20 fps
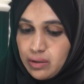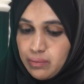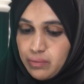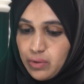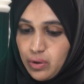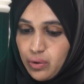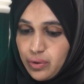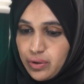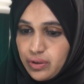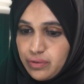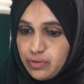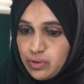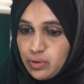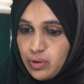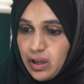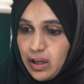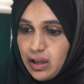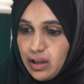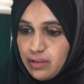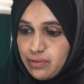Or if you
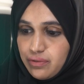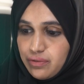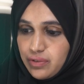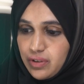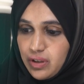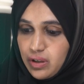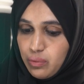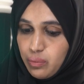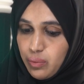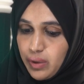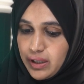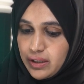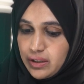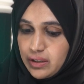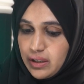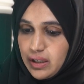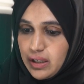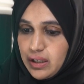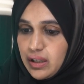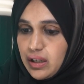have a wider
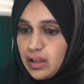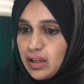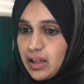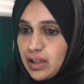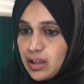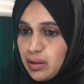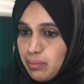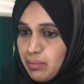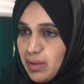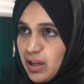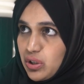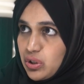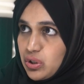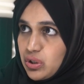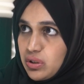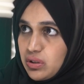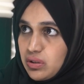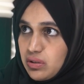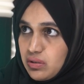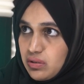area like a
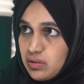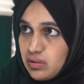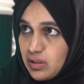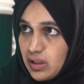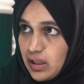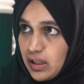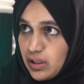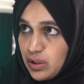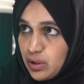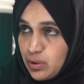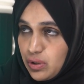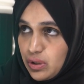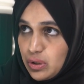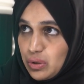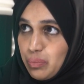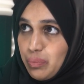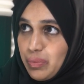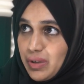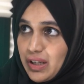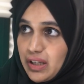mesh that you need to
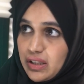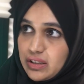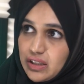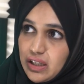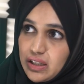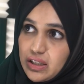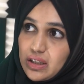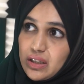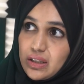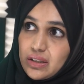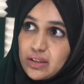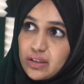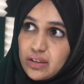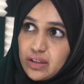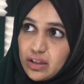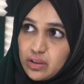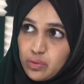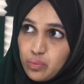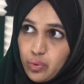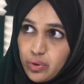place and it will
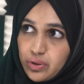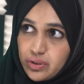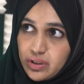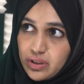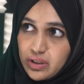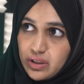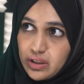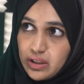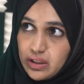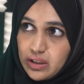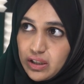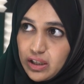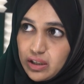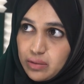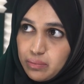detect water in that